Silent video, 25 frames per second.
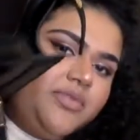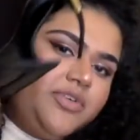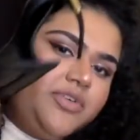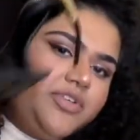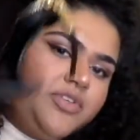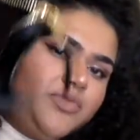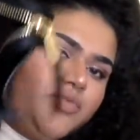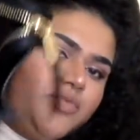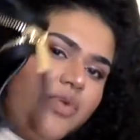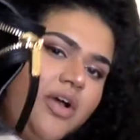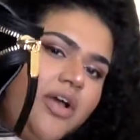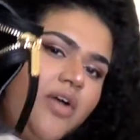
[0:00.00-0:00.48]
which
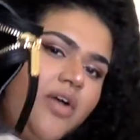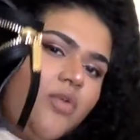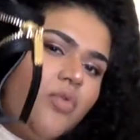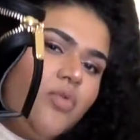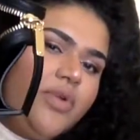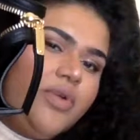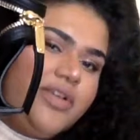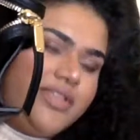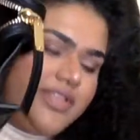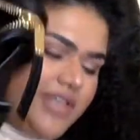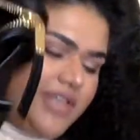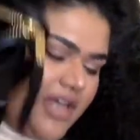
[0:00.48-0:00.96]
is why I
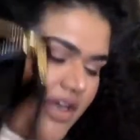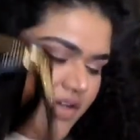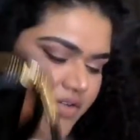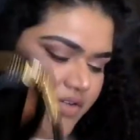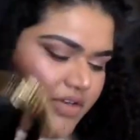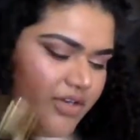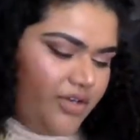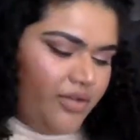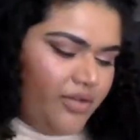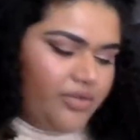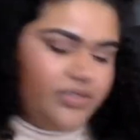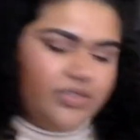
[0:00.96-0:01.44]
always
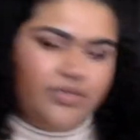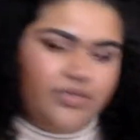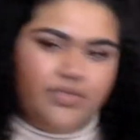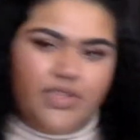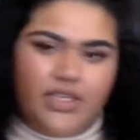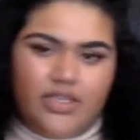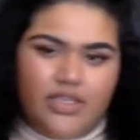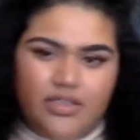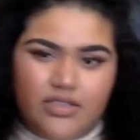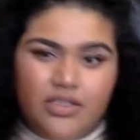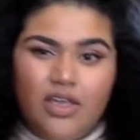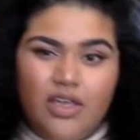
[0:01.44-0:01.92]
carry loads of
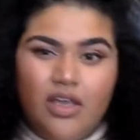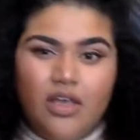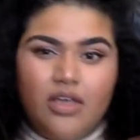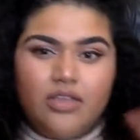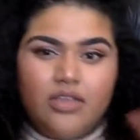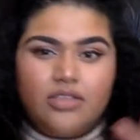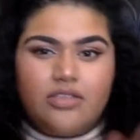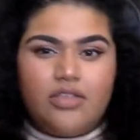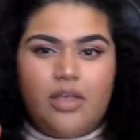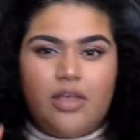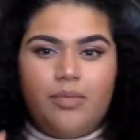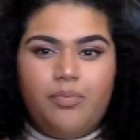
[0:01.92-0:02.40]
these
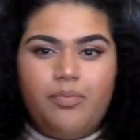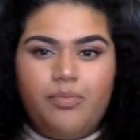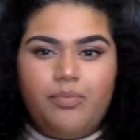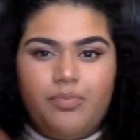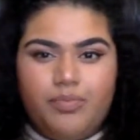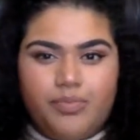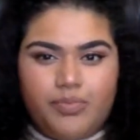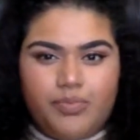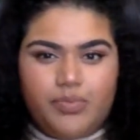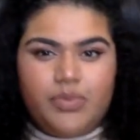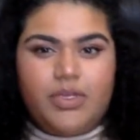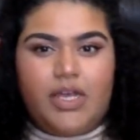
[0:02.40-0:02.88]
sub
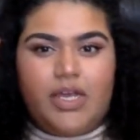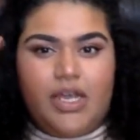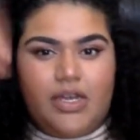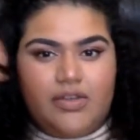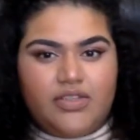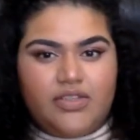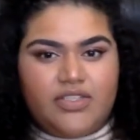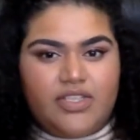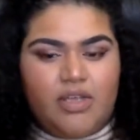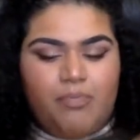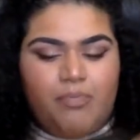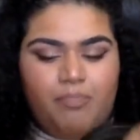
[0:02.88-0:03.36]
kind of
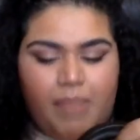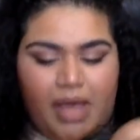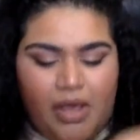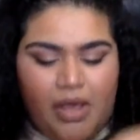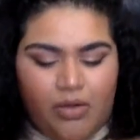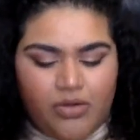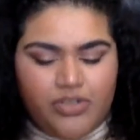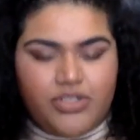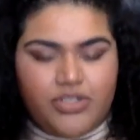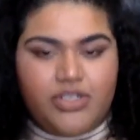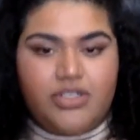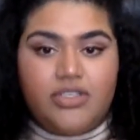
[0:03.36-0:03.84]
sub
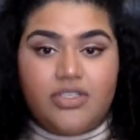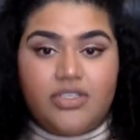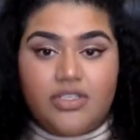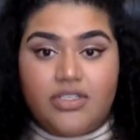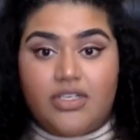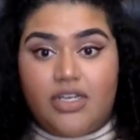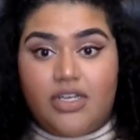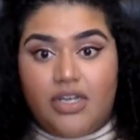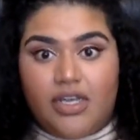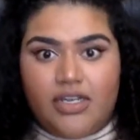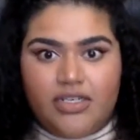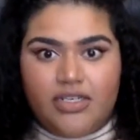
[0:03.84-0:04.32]
pouches because
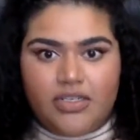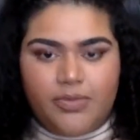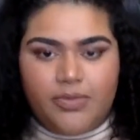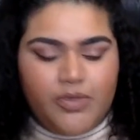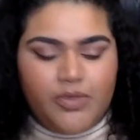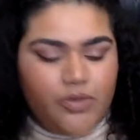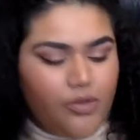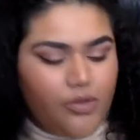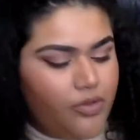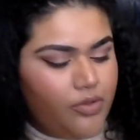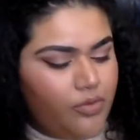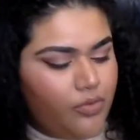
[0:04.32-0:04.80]
I like to be
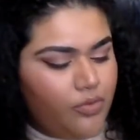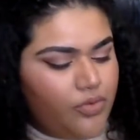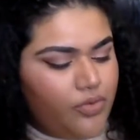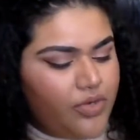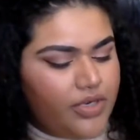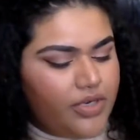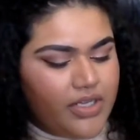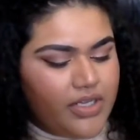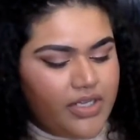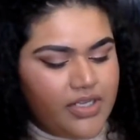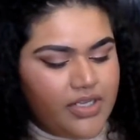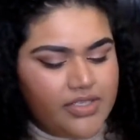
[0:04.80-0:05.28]

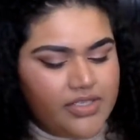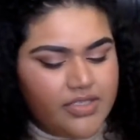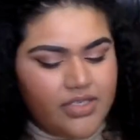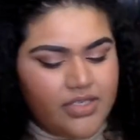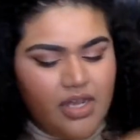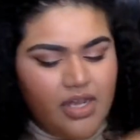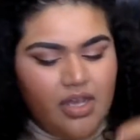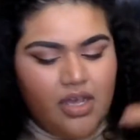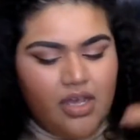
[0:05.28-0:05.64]
organized.